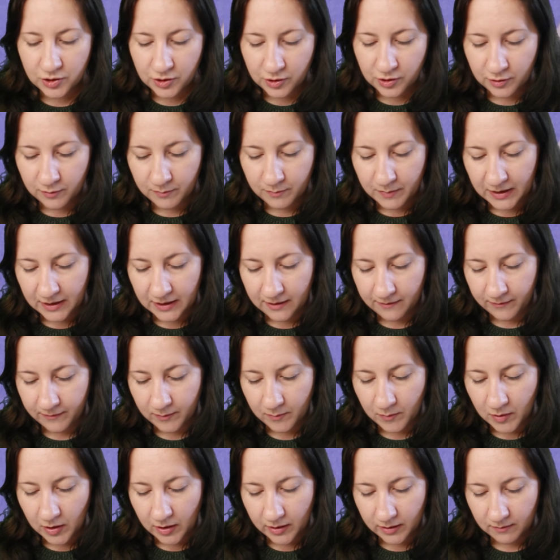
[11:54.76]
too big for
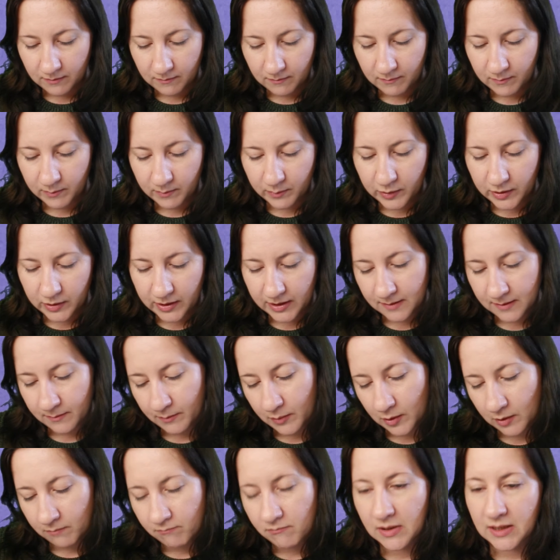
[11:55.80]
my bunny's
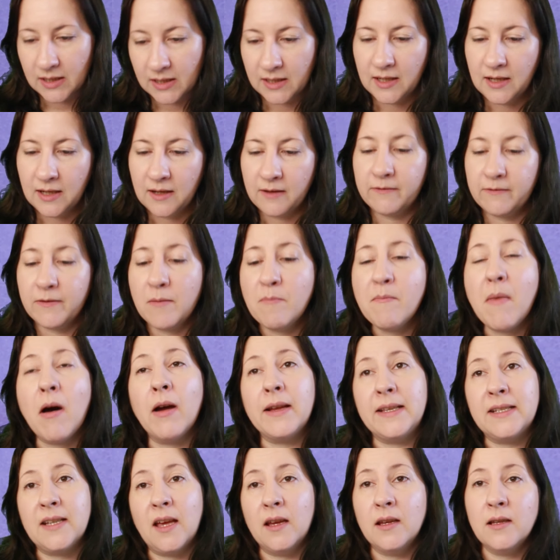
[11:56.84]
bum, for my
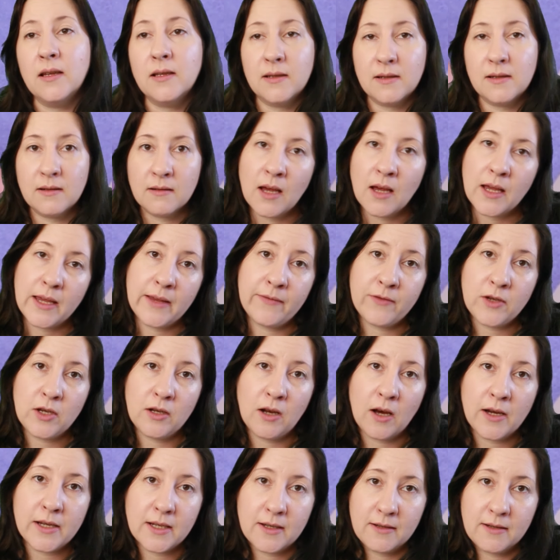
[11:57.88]
taste. If you
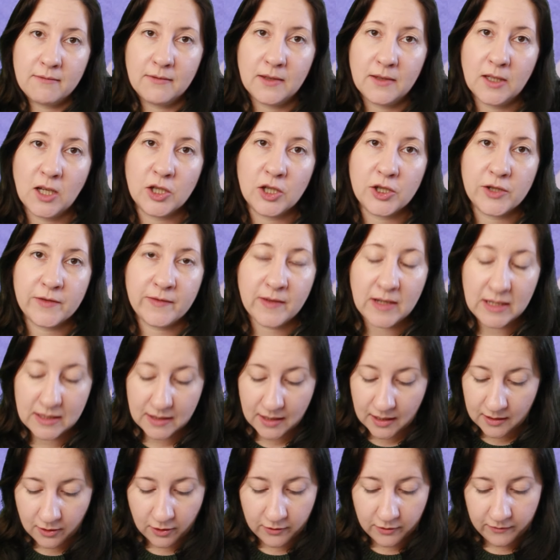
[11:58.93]
like large feet,
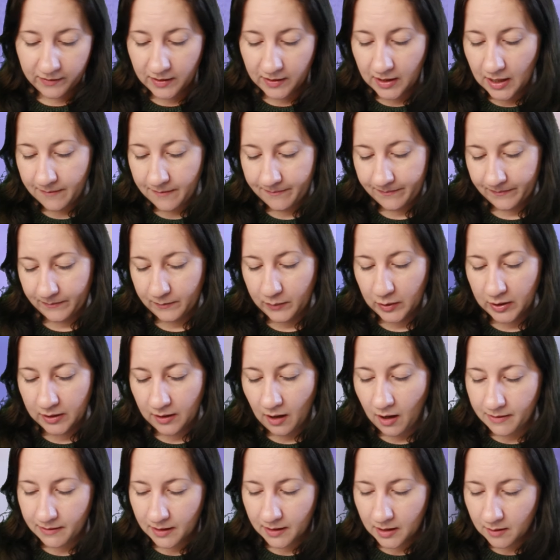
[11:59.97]
then go for that, but
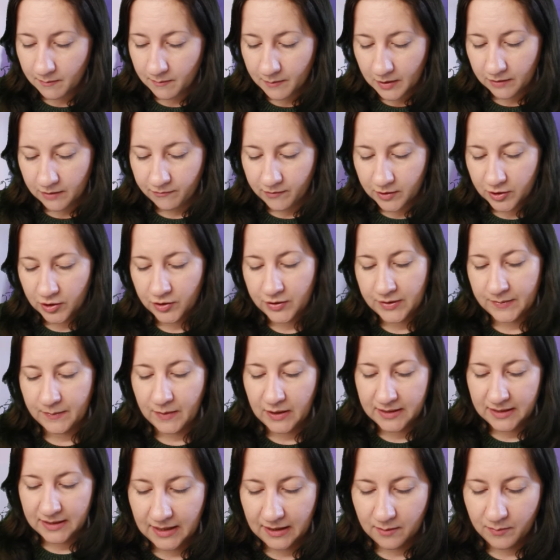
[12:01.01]
I think I'm going to reduce
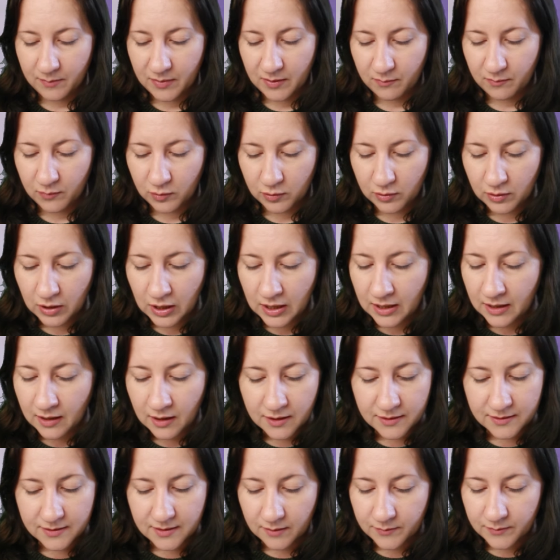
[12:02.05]
mine a bit more.
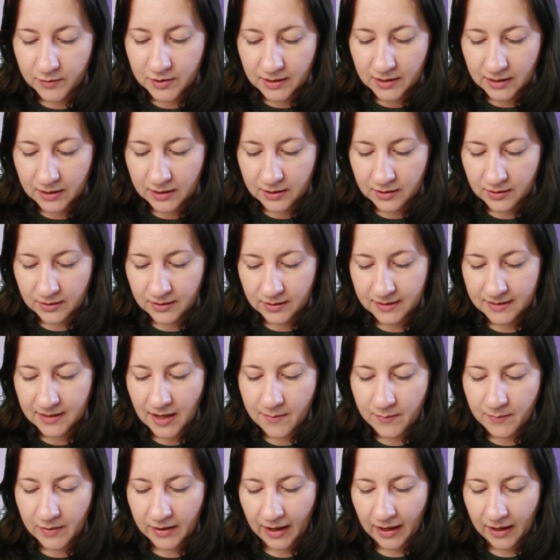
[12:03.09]
So I'm just going to do the
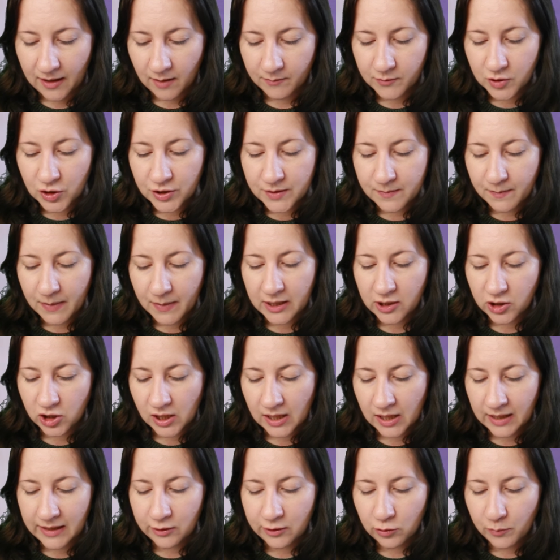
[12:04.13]
same again. I'm just
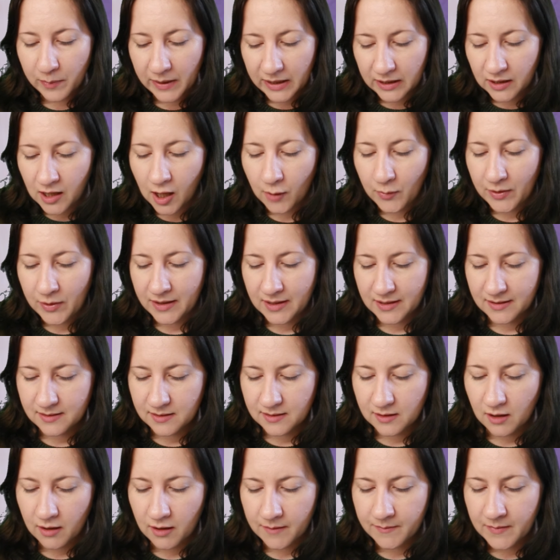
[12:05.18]
pinching a little bit lower this
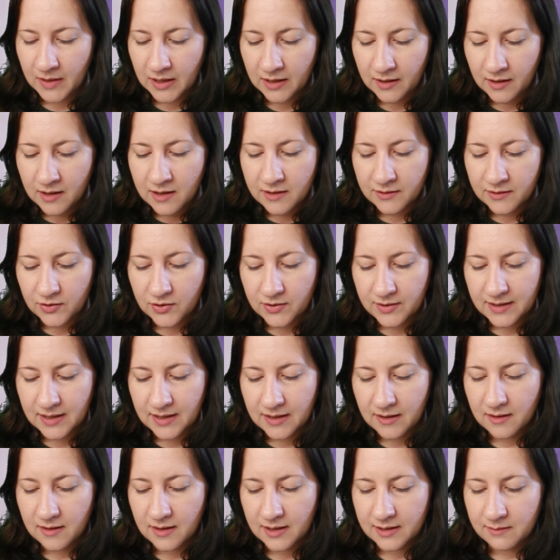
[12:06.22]
time, so you see
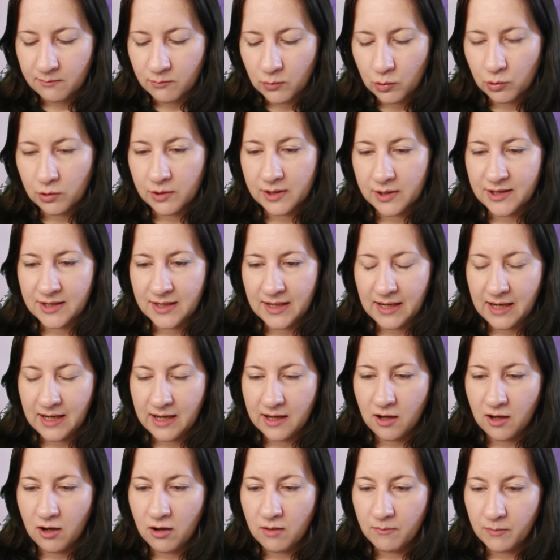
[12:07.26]
that there's more
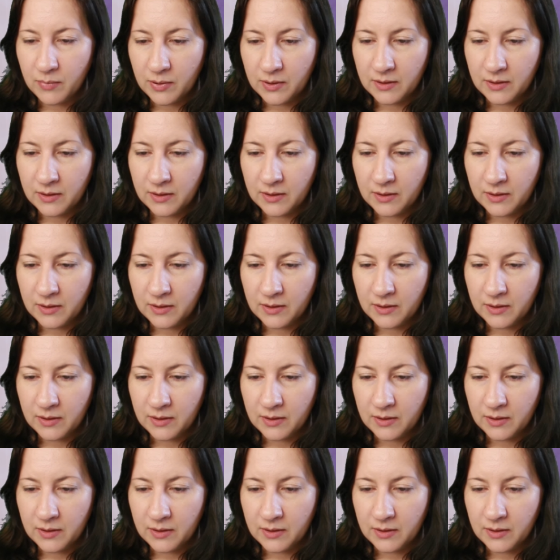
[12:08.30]
sticking up.